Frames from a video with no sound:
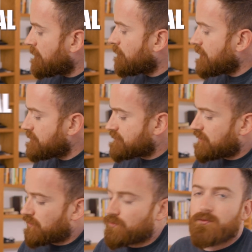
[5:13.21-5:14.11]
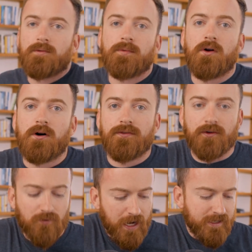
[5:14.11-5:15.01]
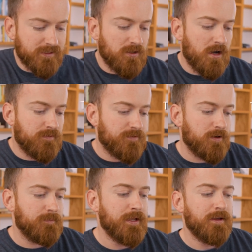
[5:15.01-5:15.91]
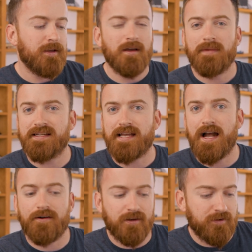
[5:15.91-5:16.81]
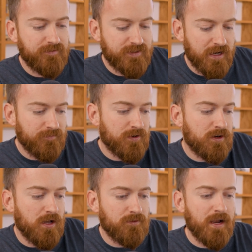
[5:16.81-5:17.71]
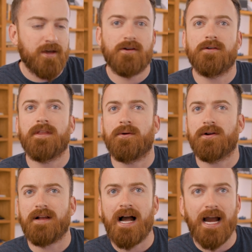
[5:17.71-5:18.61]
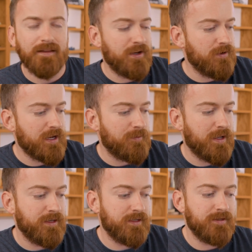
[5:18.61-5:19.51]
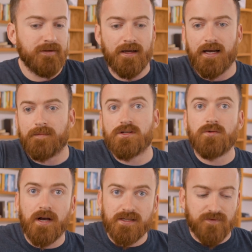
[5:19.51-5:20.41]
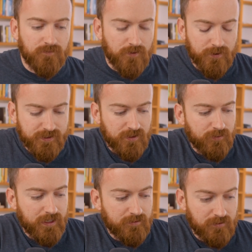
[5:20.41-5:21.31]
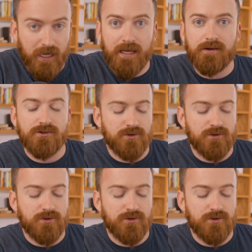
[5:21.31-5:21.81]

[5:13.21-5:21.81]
We used a group called the Rains Law Firm based out of Denver, Colorado. They were highly recommended to us from folks that we like and